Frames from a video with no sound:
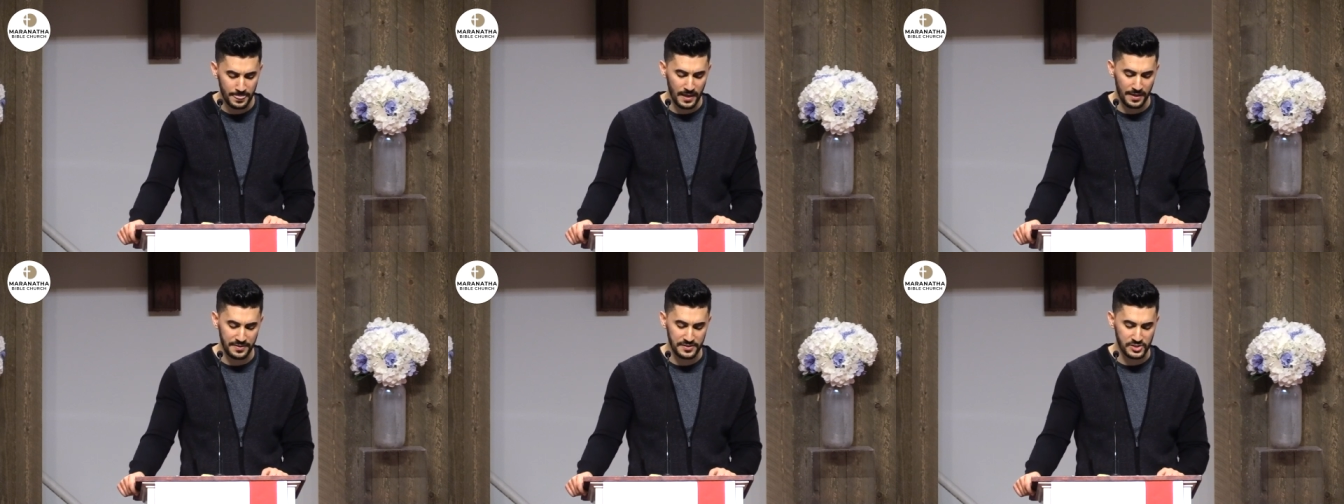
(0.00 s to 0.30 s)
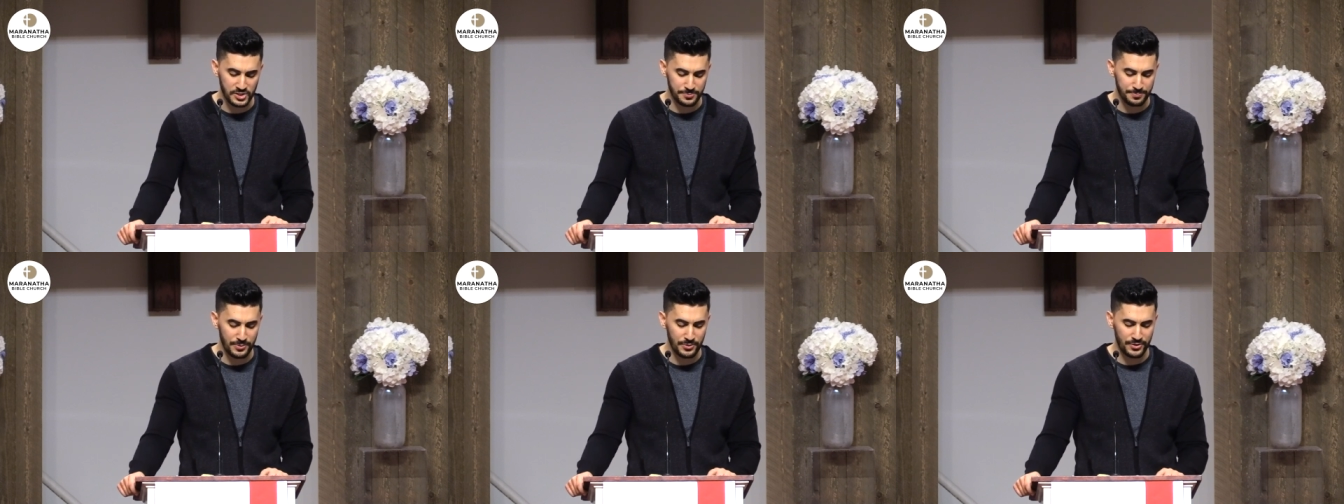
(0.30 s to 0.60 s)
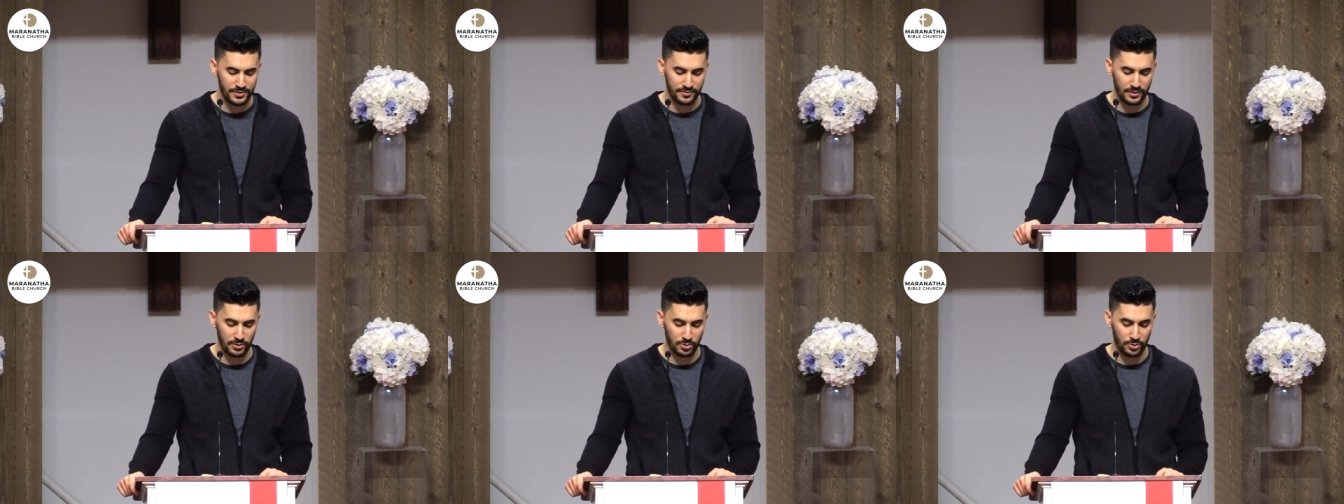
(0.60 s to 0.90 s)
Now the
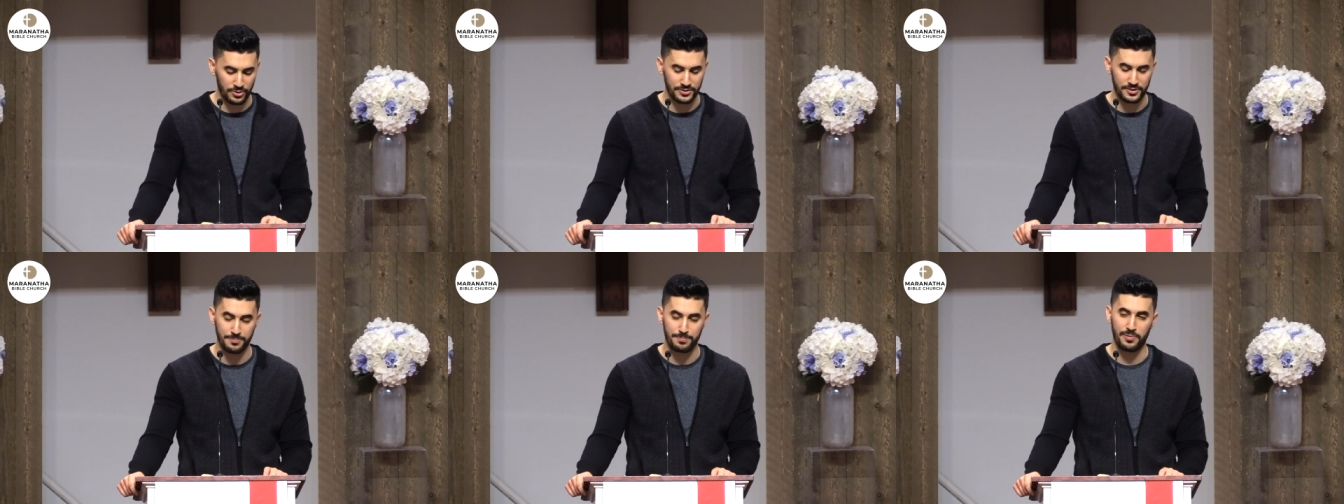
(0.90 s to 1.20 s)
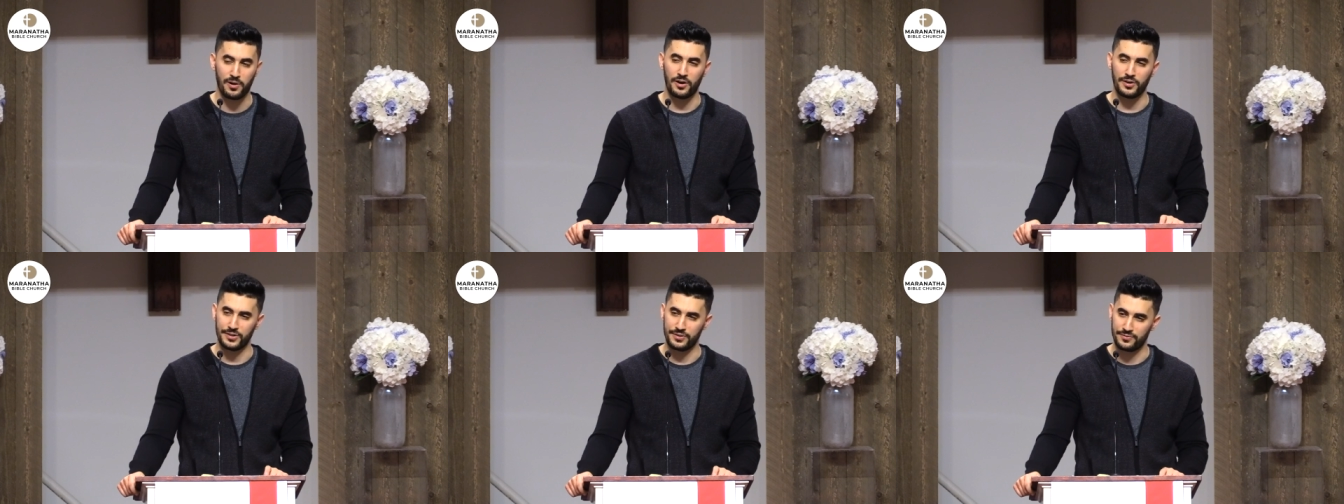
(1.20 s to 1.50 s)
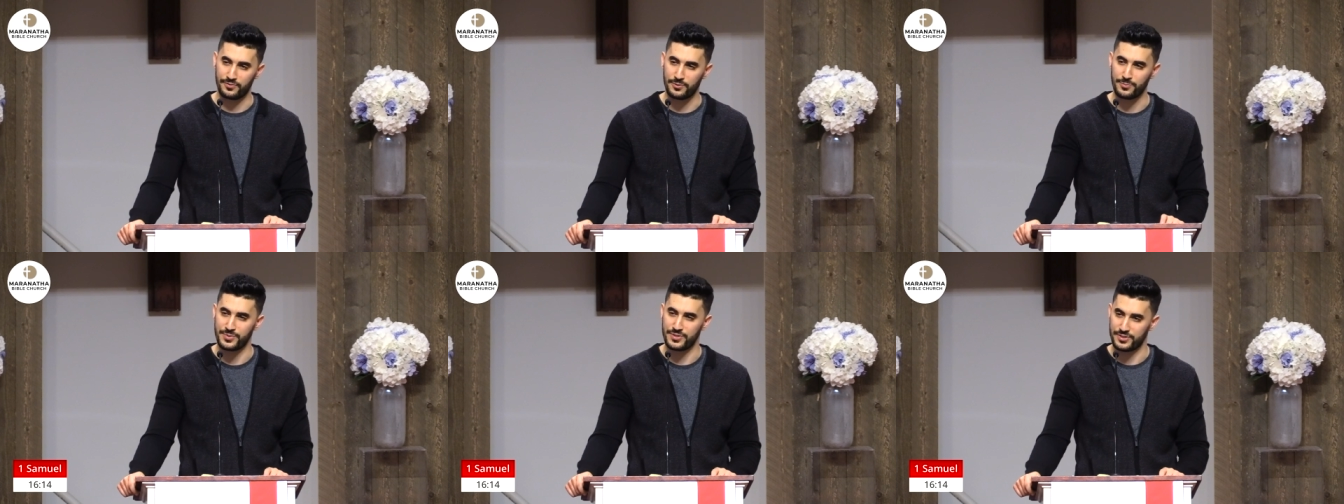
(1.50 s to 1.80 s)
Spirit of the Lord
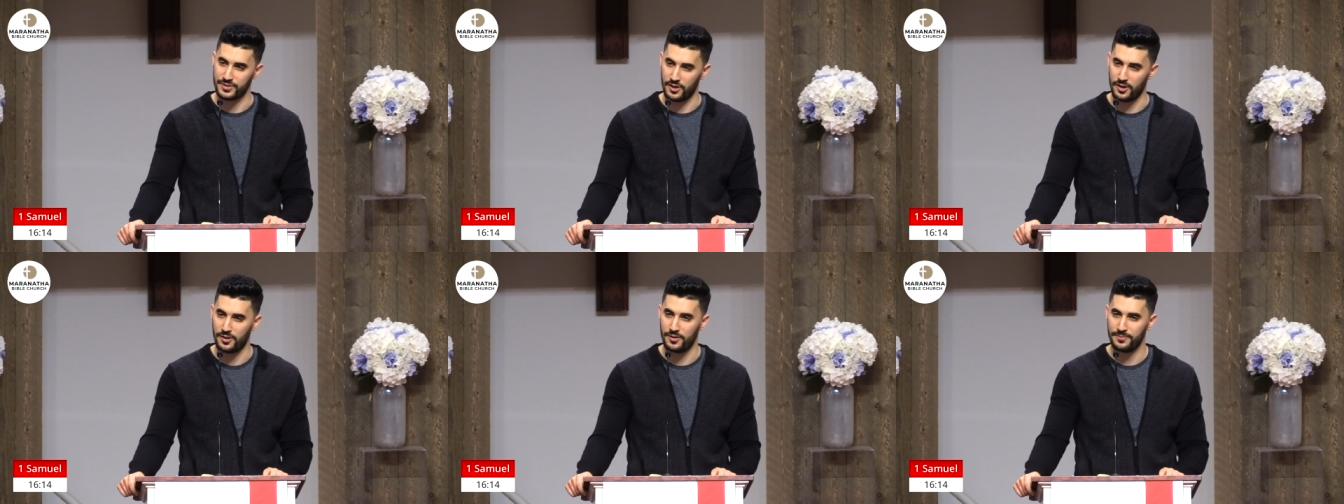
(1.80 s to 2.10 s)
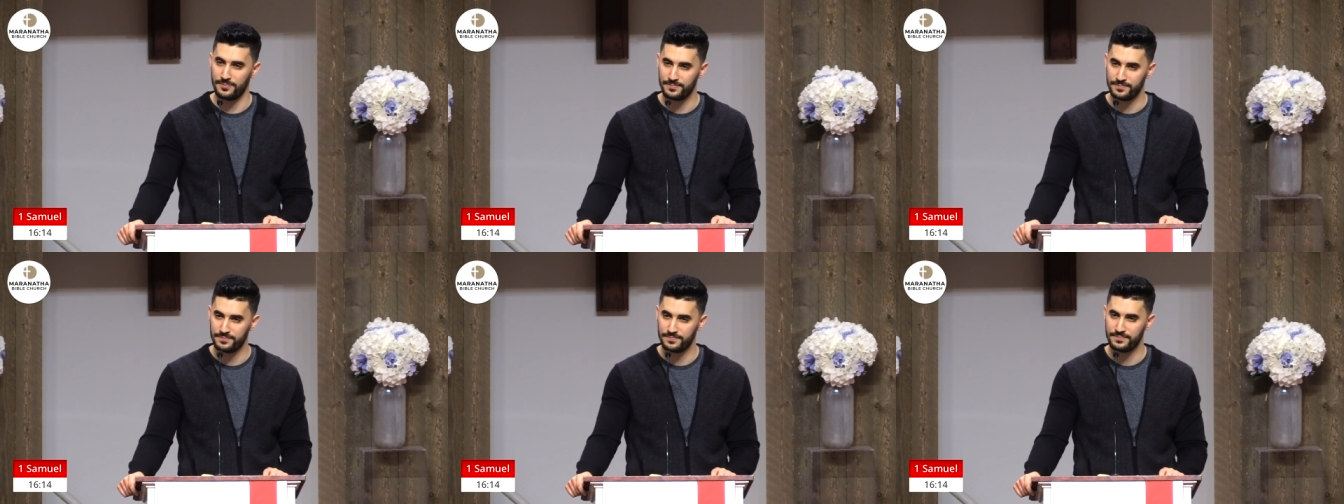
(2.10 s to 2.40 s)
departed from Saul.